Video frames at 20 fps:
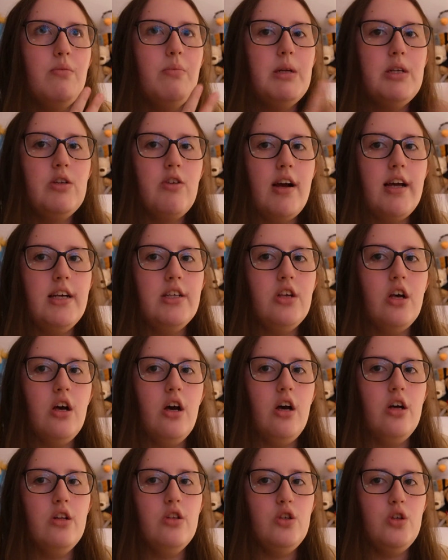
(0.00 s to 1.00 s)
of betrays
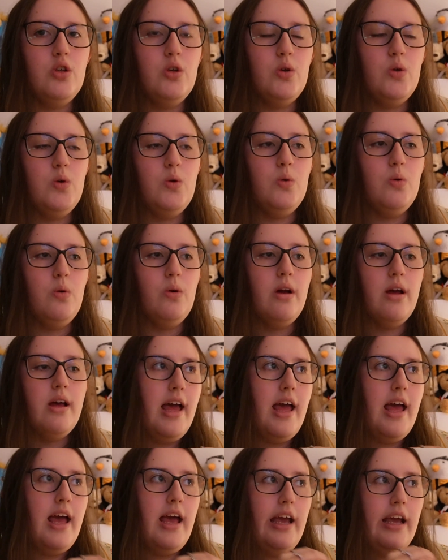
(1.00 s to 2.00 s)
her to
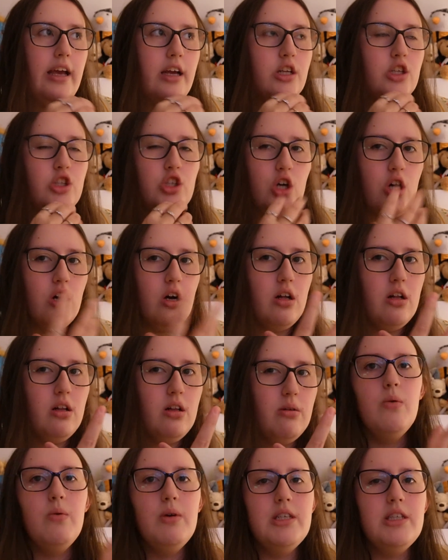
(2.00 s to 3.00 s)
a
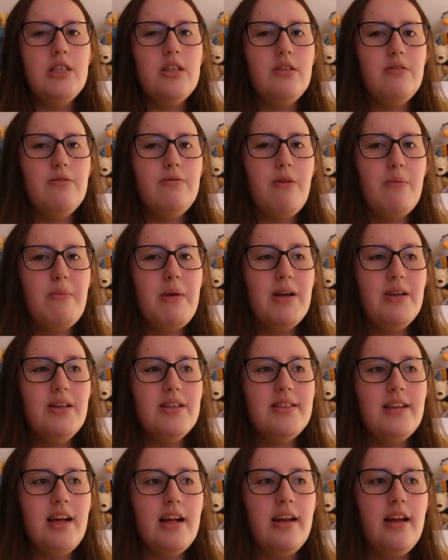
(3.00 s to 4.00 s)
Jarl, which from my
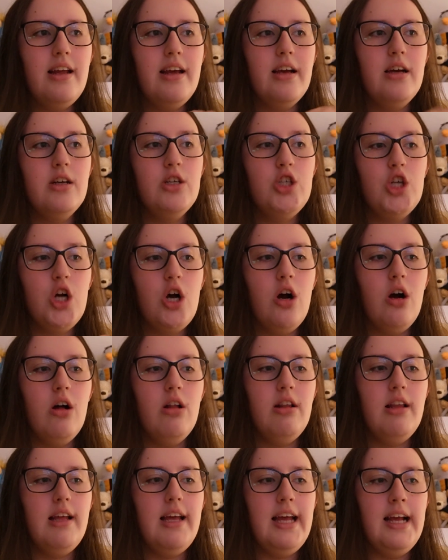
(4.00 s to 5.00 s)
understanding a
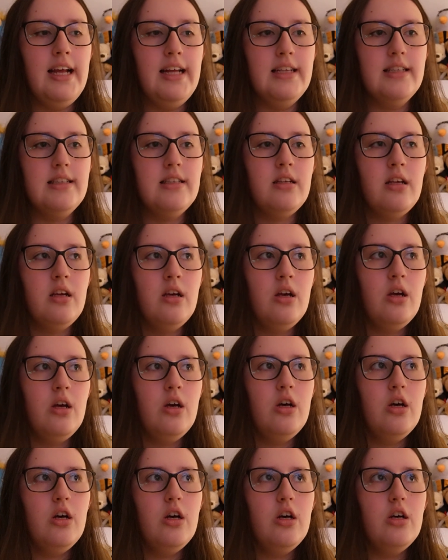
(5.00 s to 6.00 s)
Jarl is
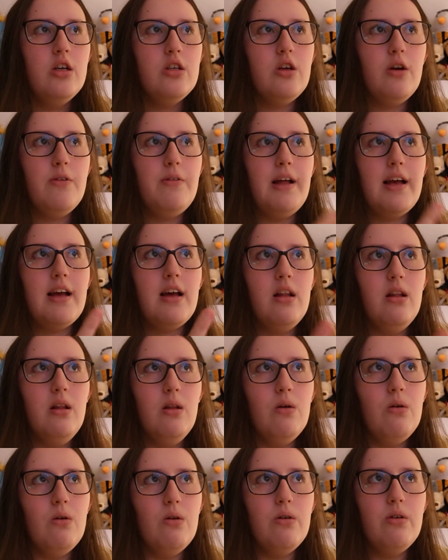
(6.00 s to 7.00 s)
sort of like a
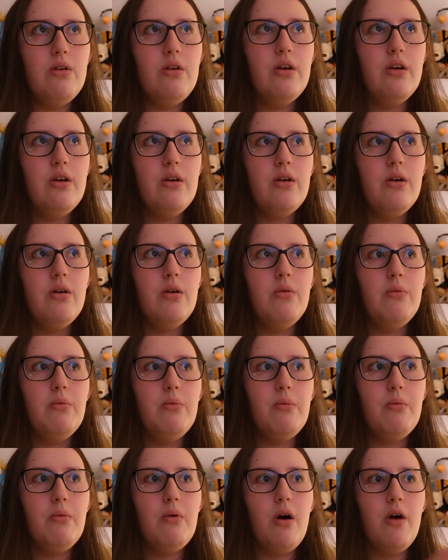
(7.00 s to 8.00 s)
lord
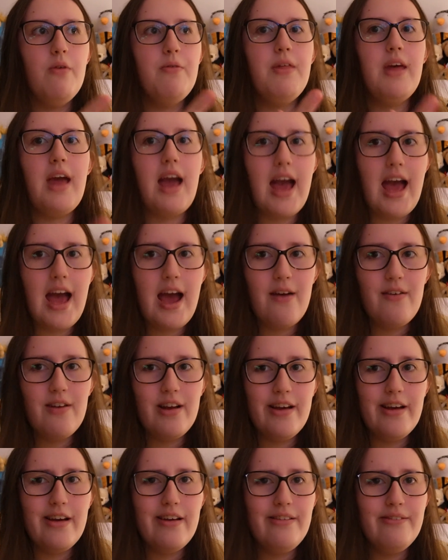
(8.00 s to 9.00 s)
of the
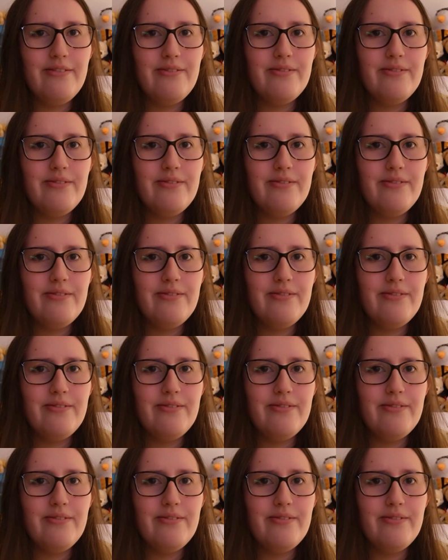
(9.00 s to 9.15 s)
area.